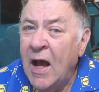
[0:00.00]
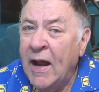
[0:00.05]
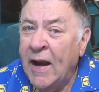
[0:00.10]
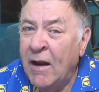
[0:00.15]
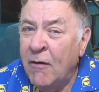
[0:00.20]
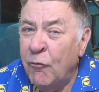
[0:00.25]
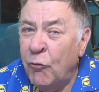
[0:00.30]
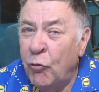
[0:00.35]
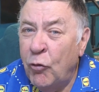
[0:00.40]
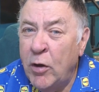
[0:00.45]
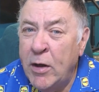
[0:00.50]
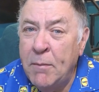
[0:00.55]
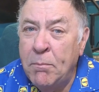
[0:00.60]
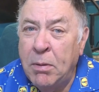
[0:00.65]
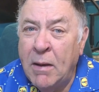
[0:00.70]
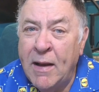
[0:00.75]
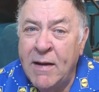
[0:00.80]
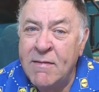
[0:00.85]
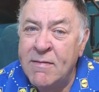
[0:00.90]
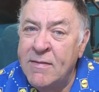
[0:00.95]
And I've
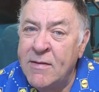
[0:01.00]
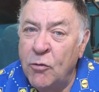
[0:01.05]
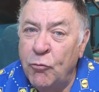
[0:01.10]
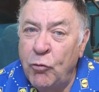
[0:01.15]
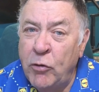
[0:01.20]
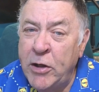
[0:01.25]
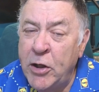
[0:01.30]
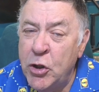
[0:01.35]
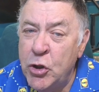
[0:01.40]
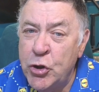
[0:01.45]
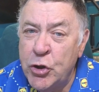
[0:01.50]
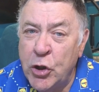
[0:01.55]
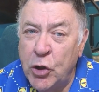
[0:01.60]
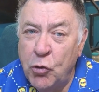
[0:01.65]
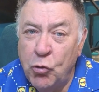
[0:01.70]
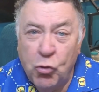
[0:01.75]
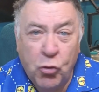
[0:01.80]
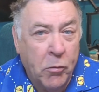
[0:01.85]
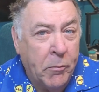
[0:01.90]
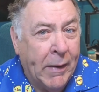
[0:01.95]
replaced the rear
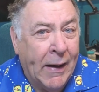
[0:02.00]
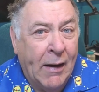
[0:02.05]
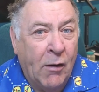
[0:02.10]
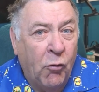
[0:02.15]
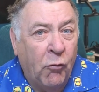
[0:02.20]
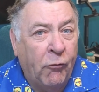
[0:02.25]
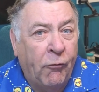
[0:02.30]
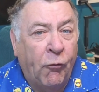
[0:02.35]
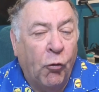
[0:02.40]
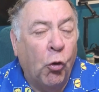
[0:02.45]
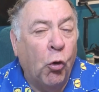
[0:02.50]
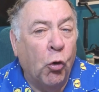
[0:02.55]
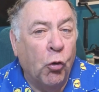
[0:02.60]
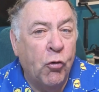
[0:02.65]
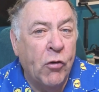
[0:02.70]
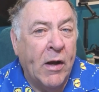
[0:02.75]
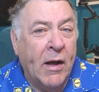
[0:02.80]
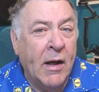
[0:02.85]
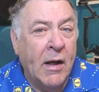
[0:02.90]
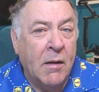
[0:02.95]
shoes about
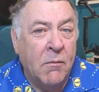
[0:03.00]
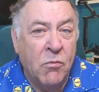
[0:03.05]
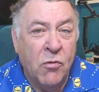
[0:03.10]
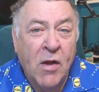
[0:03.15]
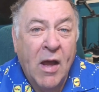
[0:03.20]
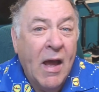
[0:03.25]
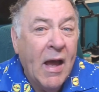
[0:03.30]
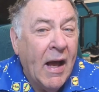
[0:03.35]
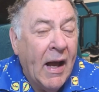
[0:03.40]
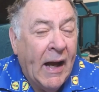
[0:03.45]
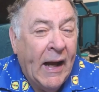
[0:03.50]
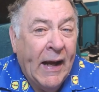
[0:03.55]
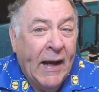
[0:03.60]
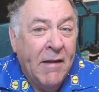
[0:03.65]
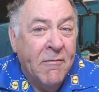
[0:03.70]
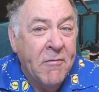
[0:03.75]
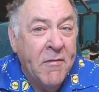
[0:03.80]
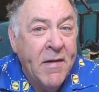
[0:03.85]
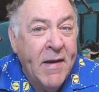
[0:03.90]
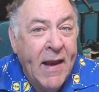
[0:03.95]
4 times.
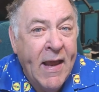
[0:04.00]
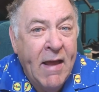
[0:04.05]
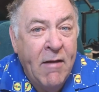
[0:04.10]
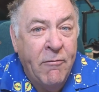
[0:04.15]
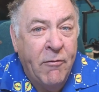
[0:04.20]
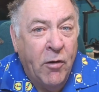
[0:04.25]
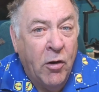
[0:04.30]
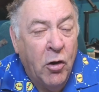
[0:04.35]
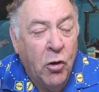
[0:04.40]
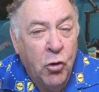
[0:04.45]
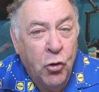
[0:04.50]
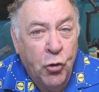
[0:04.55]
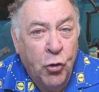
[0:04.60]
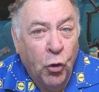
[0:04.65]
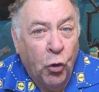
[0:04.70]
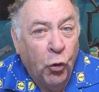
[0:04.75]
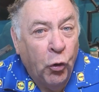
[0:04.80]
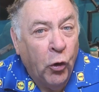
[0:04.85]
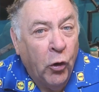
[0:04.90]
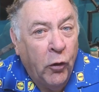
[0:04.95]
I have never
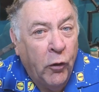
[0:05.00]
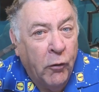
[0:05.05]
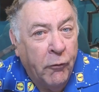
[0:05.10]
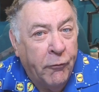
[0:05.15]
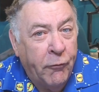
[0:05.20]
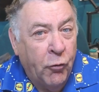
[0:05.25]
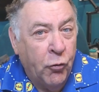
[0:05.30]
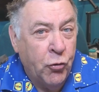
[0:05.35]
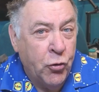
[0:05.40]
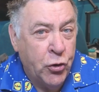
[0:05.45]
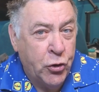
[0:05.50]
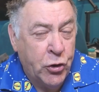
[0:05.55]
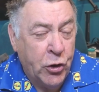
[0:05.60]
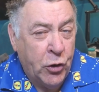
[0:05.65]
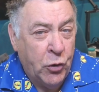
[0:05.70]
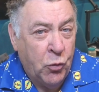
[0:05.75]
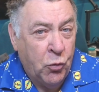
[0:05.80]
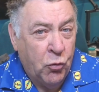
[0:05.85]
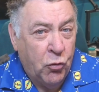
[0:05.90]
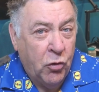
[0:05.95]
done the front
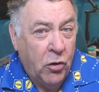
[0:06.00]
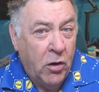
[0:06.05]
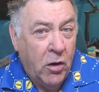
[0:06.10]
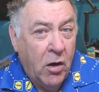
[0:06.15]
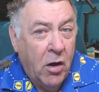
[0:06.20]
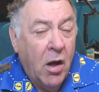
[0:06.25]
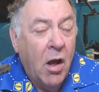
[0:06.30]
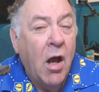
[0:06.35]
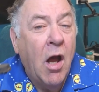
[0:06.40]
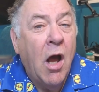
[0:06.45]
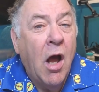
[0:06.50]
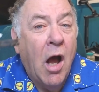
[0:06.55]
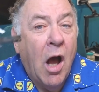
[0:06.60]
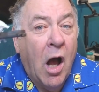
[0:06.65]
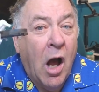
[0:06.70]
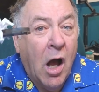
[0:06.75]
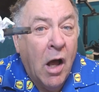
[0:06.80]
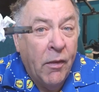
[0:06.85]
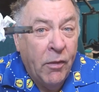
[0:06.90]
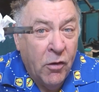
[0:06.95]
shoes.
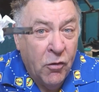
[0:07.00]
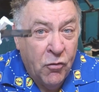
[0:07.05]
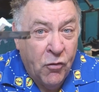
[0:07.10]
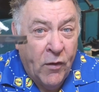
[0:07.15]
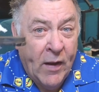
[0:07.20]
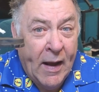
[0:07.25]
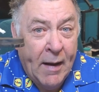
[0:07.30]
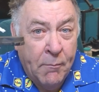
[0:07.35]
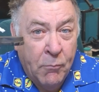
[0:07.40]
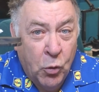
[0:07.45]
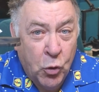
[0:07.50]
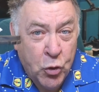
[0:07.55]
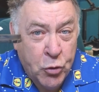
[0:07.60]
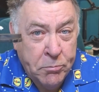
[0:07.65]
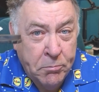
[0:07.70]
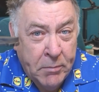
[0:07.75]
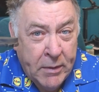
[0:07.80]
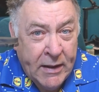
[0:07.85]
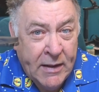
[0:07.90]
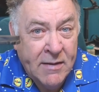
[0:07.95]
and there's that
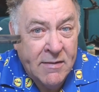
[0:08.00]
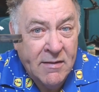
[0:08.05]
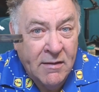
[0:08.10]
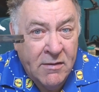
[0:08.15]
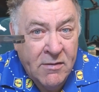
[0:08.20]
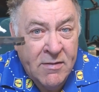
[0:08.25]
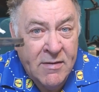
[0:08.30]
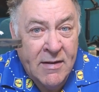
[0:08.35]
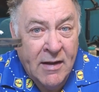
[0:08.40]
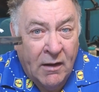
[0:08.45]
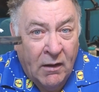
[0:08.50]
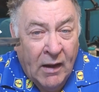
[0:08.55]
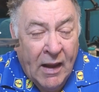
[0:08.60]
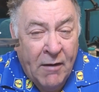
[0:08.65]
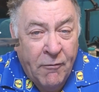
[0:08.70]
much meat still